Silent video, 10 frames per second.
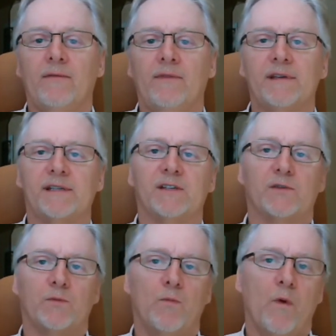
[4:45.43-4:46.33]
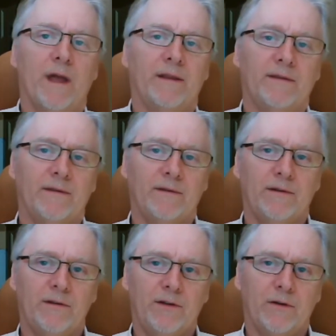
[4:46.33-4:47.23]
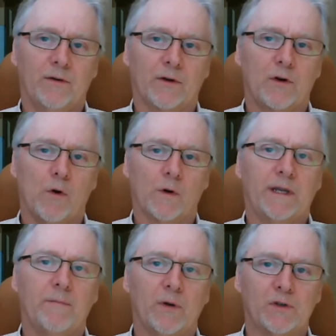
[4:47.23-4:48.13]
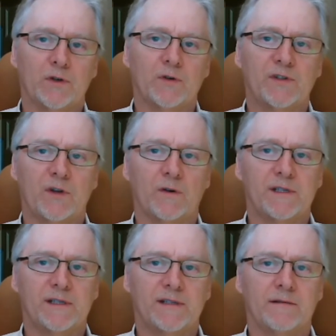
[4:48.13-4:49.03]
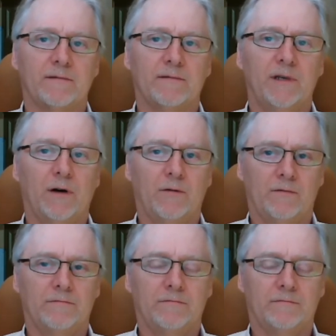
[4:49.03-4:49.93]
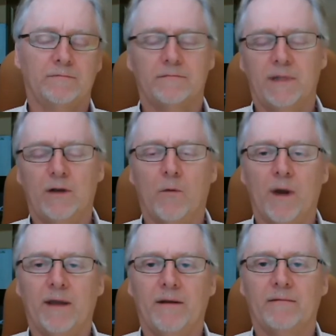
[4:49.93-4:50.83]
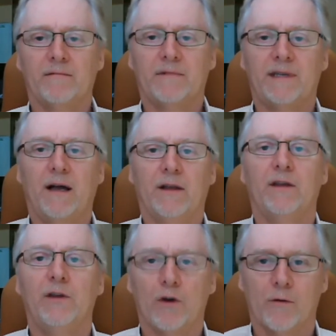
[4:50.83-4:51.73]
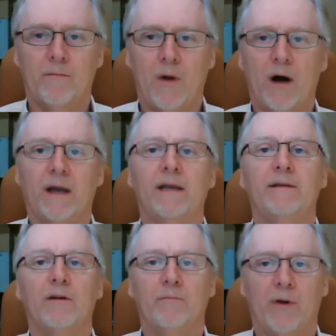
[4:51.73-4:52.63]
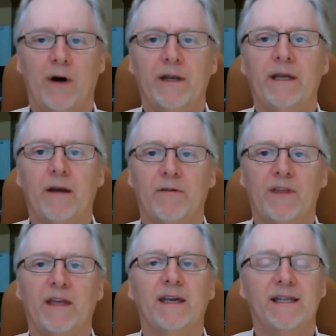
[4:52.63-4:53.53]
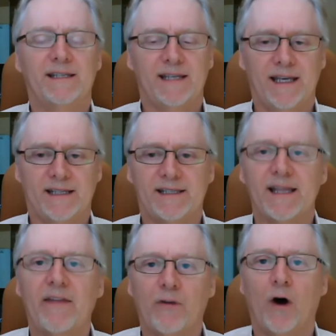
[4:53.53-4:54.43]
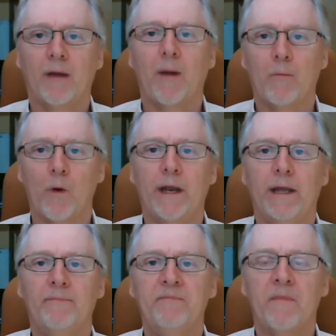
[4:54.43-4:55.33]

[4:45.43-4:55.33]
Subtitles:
This is when your core temperature starts, in a way telling your mind, your body, everything, it's that time, I'm ready.